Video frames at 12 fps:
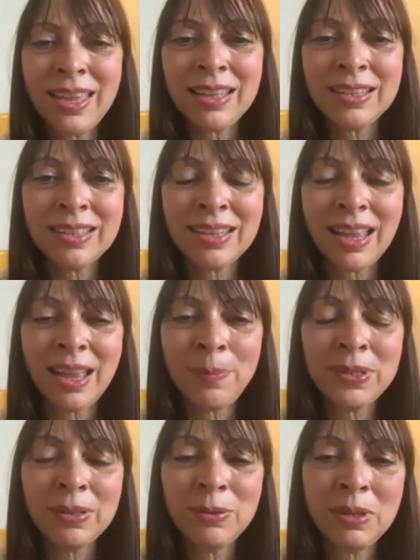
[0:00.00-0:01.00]
that's
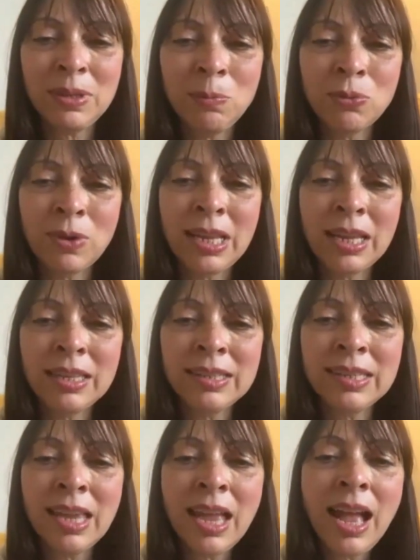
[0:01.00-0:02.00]
absolutely
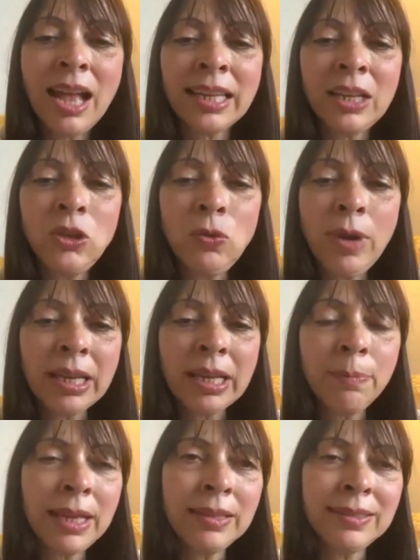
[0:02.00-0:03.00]
brilliant. Can you
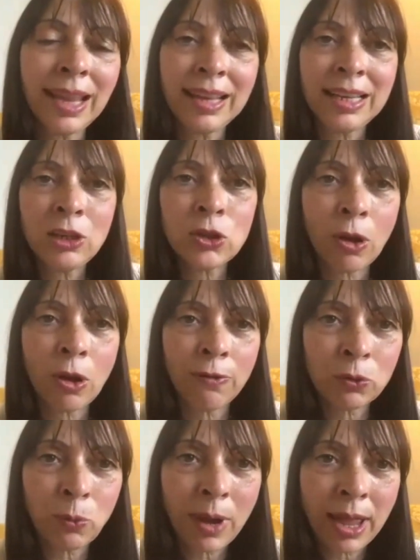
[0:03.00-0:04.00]
recommend any
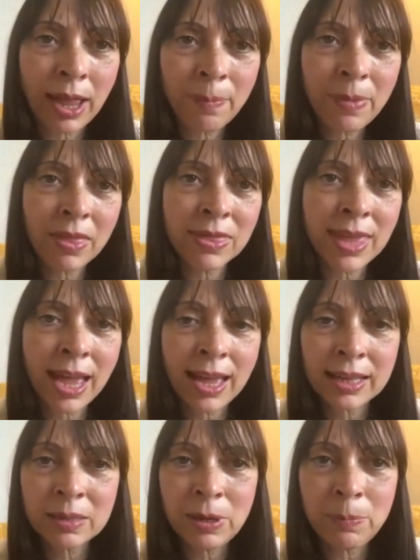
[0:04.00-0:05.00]
software
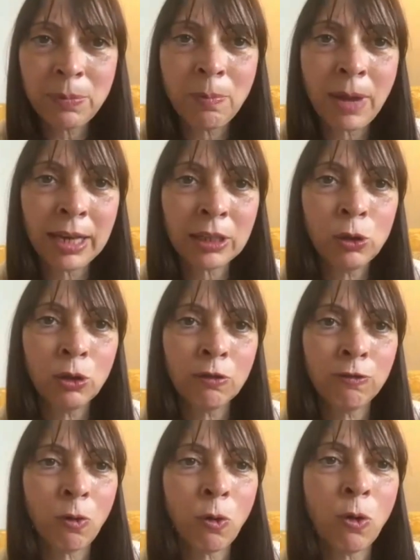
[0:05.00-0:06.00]
that people might
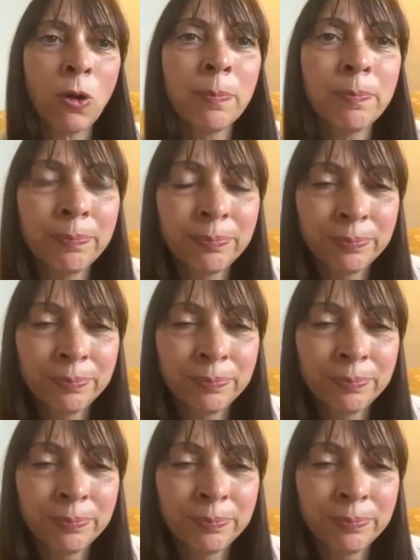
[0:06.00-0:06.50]
look for?